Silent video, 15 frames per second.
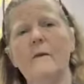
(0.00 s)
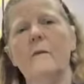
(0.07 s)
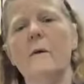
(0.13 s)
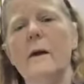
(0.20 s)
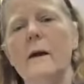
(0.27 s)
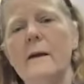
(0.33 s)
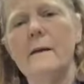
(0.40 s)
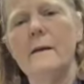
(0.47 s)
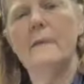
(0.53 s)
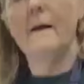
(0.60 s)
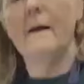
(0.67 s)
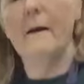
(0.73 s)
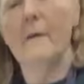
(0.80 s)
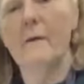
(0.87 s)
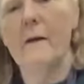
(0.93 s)
what I did
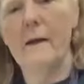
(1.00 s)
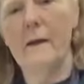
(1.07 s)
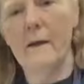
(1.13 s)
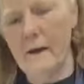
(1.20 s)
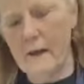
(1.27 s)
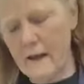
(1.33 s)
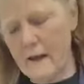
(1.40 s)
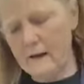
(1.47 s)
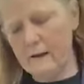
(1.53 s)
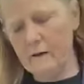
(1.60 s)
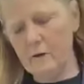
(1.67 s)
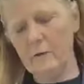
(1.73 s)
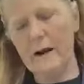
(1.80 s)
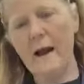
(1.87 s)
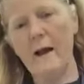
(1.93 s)
there, he had a
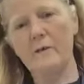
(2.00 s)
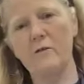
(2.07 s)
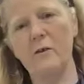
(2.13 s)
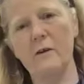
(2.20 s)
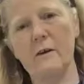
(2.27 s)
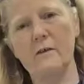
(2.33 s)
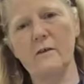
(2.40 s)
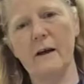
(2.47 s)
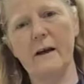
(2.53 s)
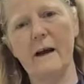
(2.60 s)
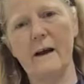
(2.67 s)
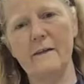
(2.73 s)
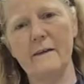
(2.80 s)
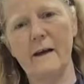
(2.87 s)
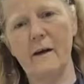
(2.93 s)
little reaction because I
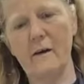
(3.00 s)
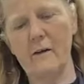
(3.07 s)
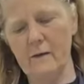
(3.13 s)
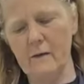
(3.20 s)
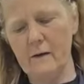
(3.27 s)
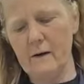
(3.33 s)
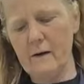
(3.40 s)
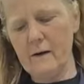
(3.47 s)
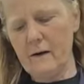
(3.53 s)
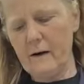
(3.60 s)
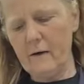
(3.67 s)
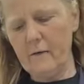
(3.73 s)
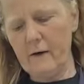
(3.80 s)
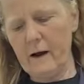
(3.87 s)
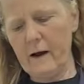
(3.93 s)
got down
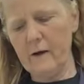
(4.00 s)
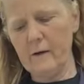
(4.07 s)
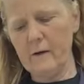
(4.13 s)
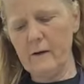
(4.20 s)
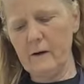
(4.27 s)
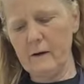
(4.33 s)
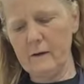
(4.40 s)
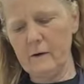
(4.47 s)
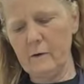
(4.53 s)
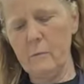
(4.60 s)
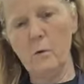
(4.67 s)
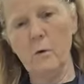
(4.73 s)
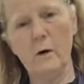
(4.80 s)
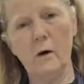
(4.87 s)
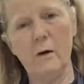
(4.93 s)
around a little
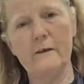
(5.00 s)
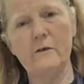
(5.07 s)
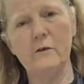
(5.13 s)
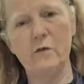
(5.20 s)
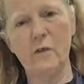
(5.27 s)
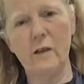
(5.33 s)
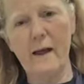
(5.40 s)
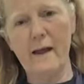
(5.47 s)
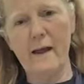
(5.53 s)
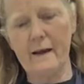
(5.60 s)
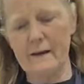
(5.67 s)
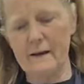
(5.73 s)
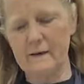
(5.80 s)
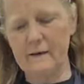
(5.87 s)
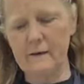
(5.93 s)
more on his
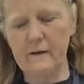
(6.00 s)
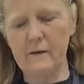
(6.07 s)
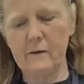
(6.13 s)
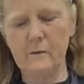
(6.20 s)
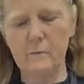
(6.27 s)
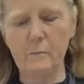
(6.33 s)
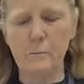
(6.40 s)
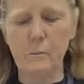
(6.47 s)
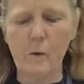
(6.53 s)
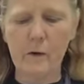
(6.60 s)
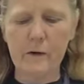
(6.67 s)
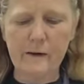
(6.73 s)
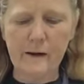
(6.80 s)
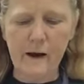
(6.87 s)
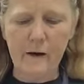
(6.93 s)
flank and a little
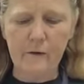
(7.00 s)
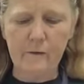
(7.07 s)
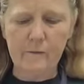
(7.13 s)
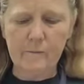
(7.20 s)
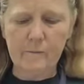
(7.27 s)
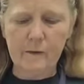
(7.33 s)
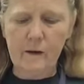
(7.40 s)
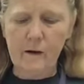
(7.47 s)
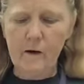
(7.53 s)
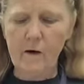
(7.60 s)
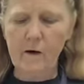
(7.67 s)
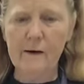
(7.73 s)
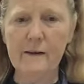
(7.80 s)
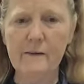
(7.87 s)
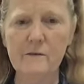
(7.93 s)
more down
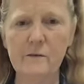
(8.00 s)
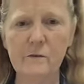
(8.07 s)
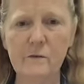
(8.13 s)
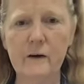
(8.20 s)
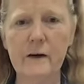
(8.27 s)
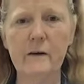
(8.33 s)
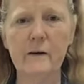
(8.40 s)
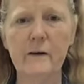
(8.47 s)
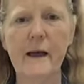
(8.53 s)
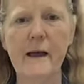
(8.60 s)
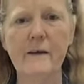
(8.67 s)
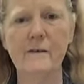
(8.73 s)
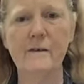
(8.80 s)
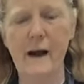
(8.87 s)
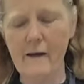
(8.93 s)
on his rear
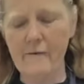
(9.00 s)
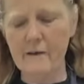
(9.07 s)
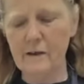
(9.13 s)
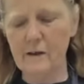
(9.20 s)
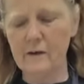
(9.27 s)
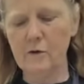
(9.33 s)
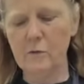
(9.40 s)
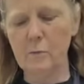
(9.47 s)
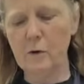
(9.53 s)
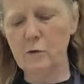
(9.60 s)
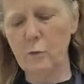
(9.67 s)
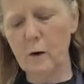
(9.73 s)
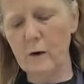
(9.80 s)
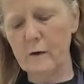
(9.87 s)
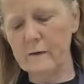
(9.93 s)
legs. And I haven't done as much
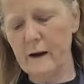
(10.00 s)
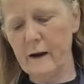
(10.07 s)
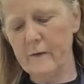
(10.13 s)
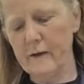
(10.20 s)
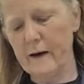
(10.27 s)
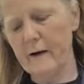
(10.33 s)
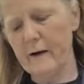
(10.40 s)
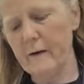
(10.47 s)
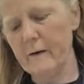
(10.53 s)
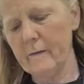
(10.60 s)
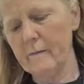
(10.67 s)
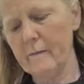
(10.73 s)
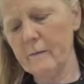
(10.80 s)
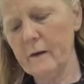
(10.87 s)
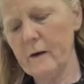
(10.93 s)
work down there.
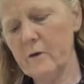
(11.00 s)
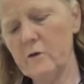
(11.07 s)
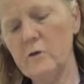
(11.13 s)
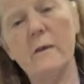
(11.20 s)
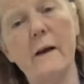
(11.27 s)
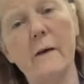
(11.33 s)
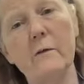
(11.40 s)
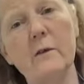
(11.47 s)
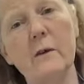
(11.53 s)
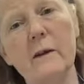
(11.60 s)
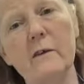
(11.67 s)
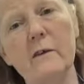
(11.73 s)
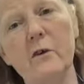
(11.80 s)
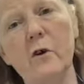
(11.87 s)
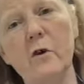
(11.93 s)
So that was a
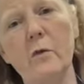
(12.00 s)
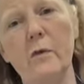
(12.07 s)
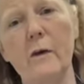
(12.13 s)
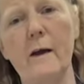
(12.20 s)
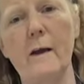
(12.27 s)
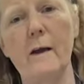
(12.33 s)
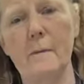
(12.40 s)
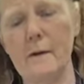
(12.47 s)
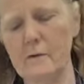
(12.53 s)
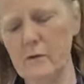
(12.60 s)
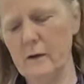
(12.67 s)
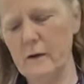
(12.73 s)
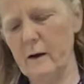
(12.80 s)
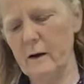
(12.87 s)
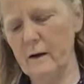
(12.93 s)
little new for him. He's
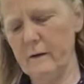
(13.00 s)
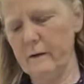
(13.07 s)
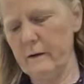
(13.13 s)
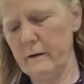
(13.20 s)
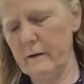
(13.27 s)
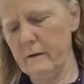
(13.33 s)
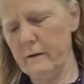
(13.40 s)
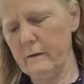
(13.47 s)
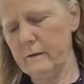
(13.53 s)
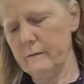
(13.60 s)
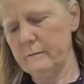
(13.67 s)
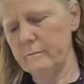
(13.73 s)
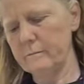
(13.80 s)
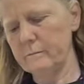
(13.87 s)
like, I don't know.